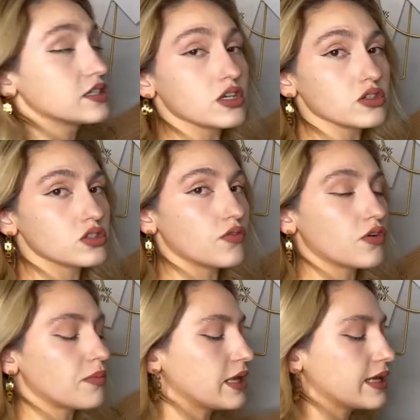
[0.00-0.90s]
also
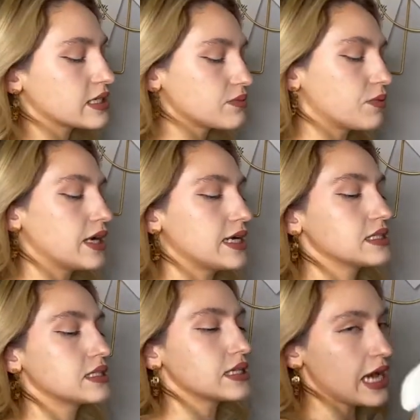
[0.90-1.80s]
from
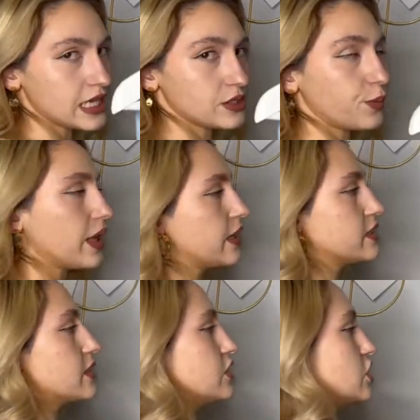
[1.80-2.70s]
AliExpress, as well
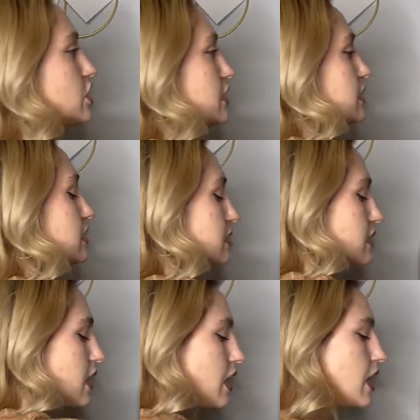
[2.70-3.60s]
as the jeans.
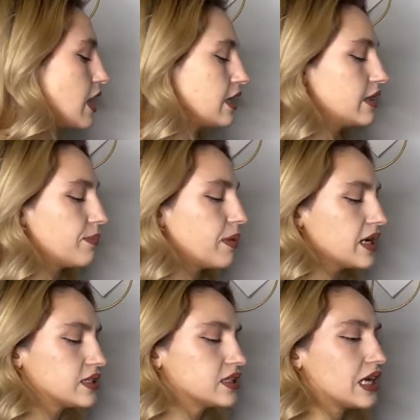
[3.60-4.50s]
And the
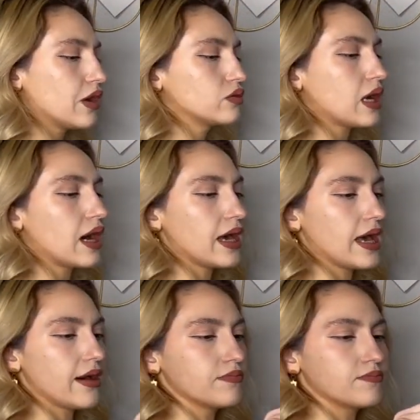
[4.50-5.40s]
button down, I
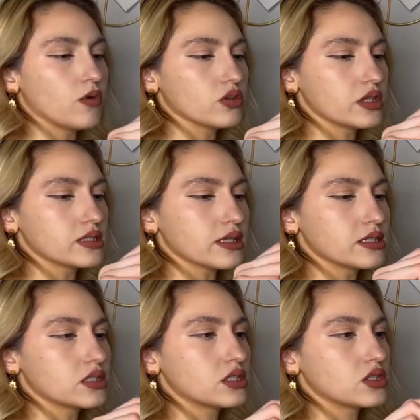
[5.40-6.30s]
have honestly
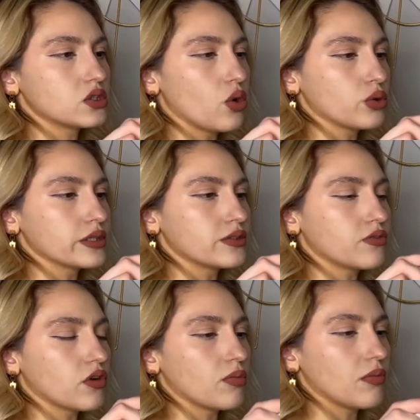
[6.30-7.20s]
stole it
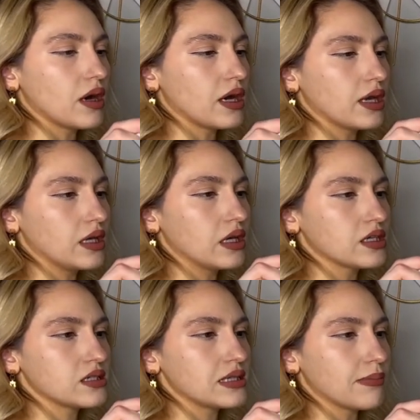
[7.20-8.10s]
from my
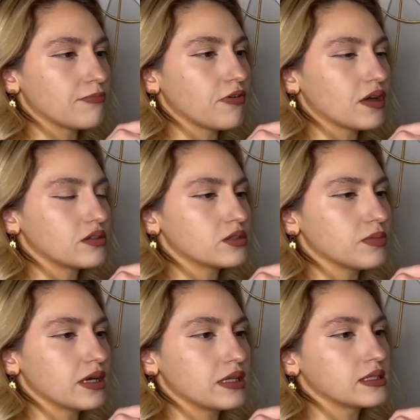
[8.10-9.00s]
stepfather,
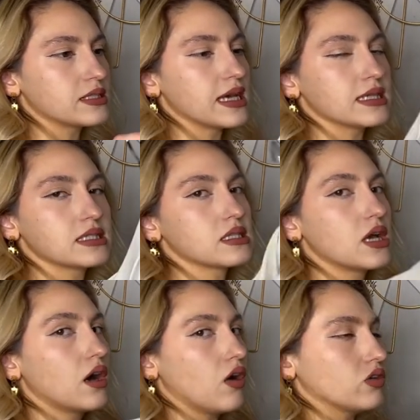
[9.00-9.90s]
but it says
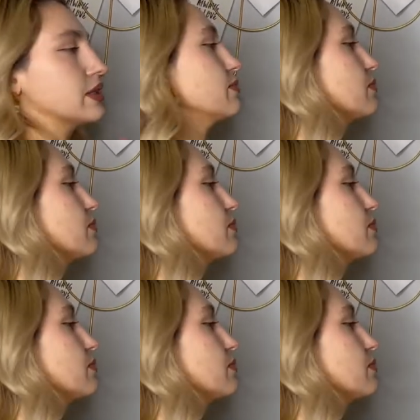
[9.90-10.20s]
Olymp.